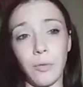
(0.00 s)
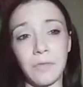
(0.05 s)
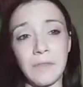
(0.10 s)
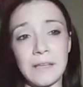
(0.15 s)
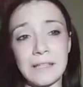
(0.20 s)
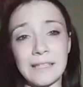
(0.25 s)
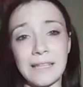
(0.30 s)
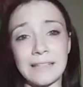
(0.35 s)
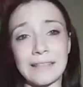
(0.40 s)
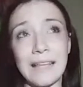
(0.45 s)

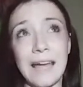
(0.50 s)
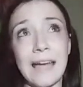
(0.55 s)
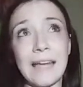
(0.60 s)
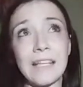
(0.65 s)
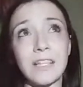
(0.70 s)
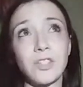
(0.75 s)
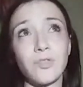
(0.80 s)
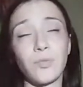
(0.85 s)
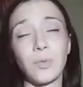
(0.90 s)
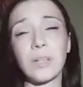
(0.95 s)
things like that.
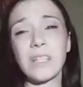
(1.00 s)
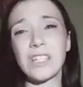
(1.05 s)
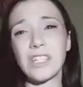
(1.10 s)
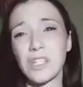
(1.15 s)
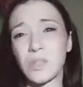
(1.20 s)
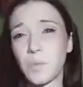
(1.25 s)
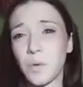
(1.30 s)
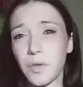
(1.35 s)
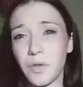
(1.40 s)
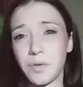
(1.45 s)
It's really
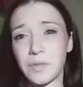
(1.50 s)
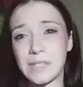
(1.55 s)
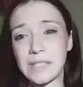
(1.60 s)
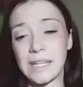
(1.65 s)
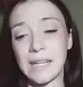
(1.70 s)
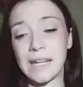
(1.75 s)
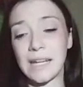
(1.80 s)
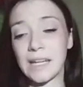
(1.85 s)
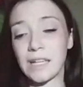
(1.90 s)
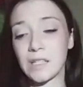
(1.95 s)
just one of those
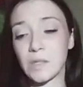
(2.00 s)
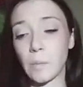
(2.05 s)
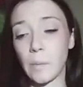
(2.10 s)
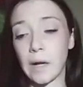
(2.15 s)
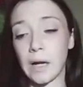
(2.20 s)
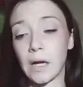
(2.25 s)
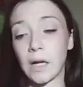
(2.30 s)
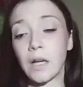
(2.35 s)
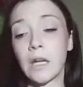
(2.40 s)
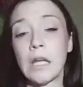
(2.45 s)
things
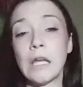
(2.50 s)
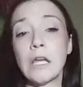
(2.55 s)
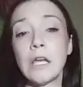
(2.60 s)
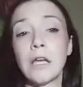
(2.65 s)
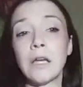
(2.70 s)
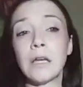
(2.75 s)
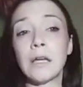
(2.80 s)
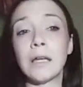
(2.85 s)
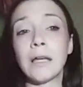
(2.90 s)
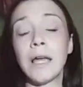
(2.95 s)
where
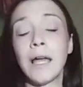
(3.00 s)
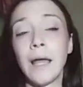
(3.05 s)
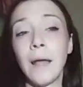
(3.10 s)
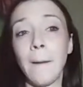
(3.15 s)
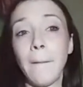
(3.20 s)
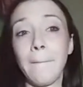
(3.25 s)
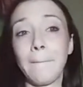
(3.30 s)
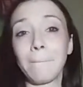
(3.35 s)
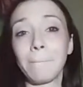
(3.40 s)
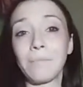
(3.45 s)

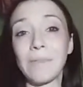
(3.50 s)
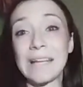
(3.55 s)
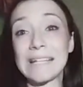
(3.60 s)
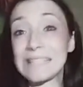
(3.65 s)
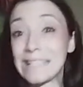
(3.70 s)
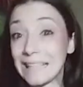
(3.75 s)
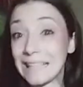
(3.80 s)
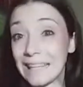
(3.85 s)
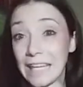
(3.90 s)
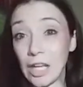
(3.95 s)
it's
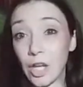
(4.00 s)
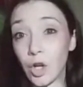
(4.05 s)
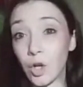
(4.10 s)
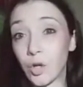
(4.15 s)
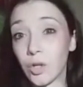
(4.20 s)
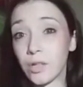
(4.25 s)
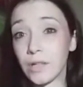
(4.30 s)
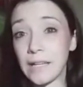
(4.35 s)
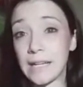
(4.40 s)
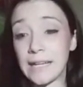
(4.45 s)

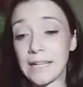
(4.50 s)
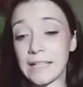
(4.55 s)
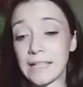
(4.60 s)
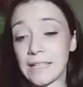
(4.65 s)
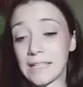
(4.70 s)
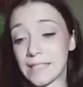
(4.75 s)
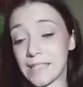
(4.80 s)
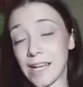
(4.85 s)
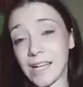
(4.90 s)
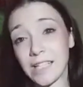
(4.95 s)
illegal. It
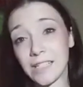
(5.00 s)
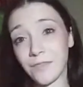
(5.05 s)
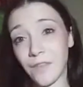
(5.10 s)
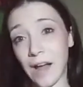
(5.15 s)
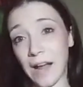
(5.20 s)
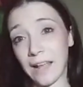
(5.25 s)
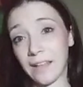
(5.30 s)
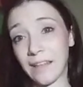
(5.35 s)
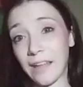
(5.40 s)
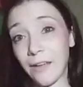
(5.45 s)
does
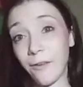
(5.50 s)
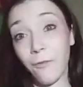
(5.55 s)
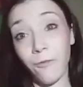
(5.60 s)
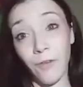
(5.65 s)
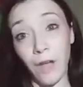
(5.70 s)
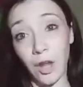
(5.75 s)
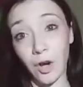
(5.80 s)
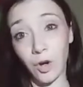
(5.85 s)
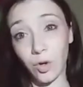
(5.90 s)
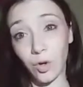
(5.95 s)
violate
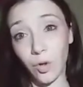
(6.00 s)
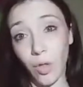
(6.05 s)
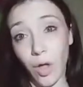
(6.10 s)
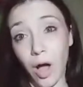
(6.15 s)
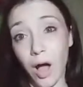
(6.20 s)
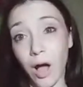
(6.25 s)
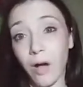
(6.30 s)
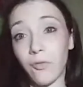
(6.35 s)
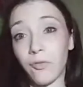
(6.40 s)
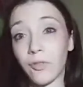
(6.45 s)
federal
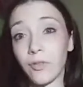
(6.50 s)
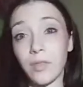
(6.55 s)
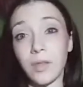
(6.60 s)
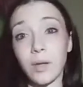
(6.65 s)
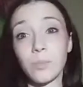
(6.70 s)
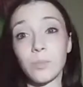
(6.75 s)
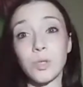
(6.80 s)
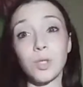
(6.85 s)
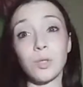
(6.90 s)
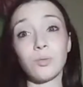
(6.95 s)
law for
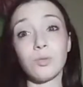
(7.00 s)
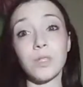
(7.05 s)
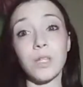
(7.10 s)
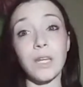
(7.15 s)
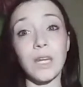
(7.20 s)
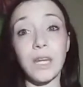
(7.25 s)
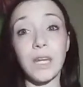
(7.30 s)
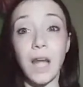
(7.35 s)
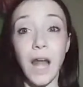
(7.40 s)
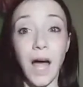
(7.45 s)
them to
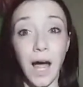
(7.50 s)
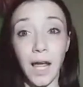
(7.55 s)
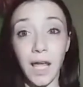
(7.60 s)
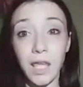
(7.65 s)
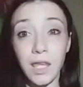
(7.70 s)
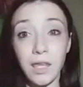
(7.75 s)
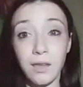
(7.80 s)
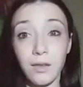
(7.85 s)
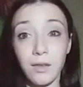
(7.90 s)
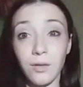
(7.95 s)
deny
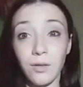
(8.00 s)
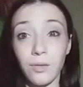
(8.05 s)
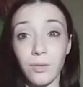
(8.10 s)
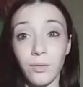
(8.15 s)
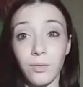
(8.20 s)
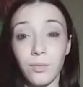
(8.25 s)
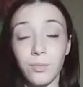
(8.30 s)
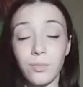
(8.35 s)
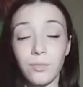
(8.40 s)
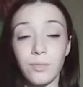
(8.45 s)

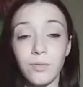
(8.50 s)
you